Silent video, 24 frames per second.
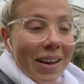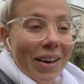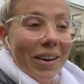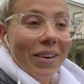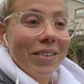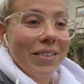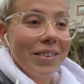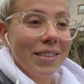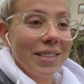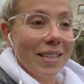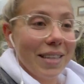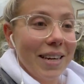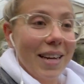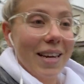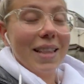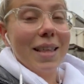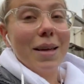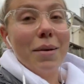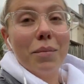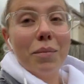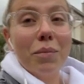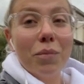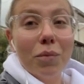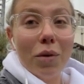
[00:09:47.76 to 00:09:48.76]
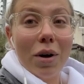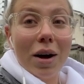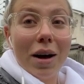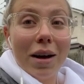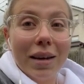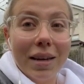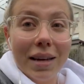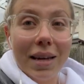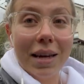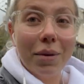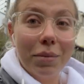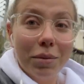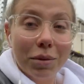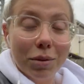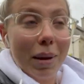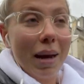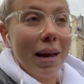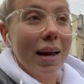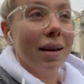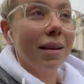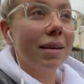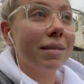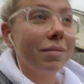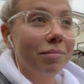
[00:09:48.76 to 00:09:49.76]
underneath him while he was
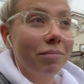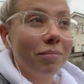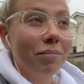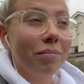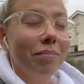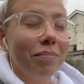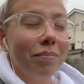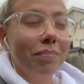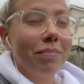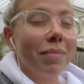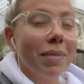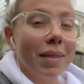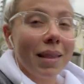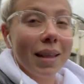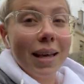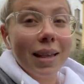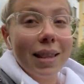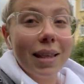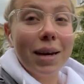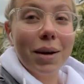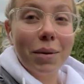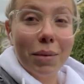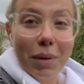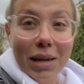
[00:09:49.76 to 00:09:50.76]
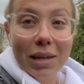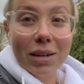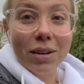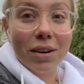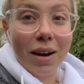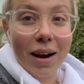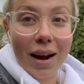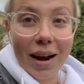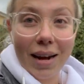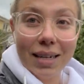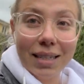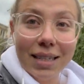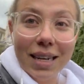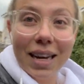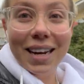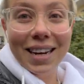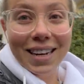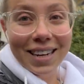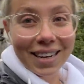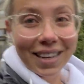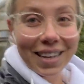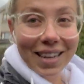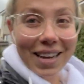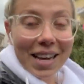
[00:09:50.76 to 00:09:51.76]
weeing, and then he weed on her head,
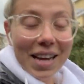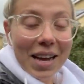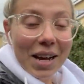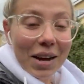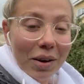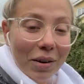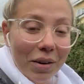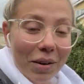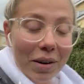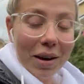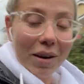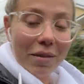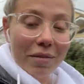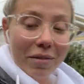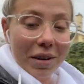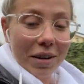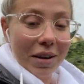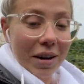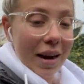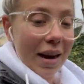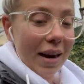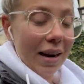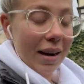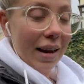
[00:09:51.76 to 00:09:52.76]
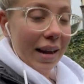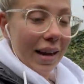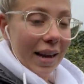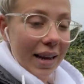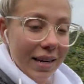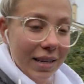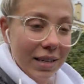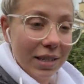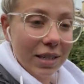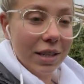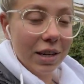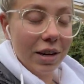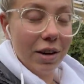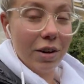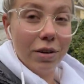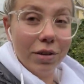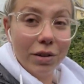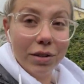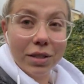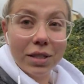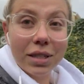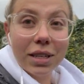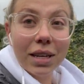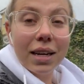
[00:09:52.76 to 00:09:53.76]
all over her hair, like into the
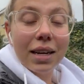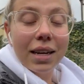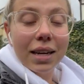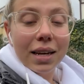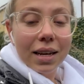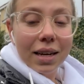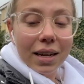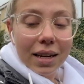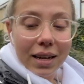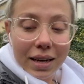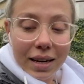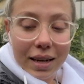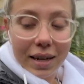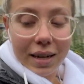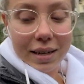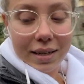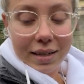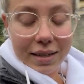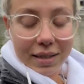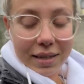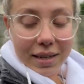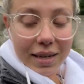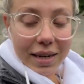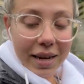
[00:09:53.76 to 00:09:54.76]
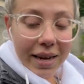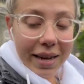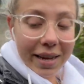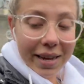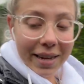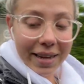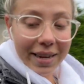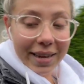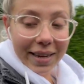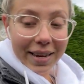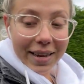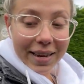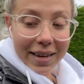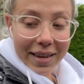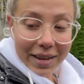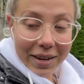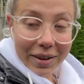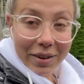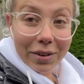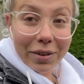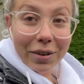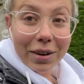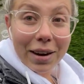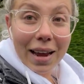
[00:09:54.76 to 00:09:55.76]
curls, and
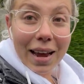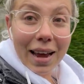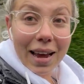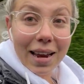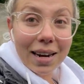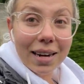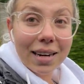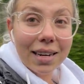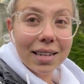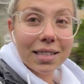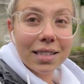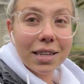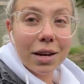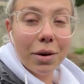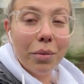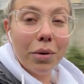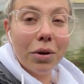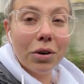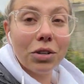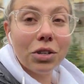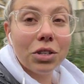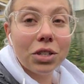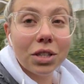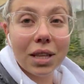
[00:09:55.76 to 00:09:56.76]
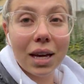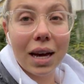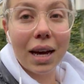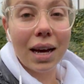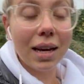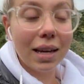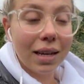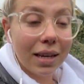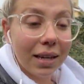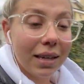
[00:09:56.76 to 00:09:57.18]
Honey hated it so much that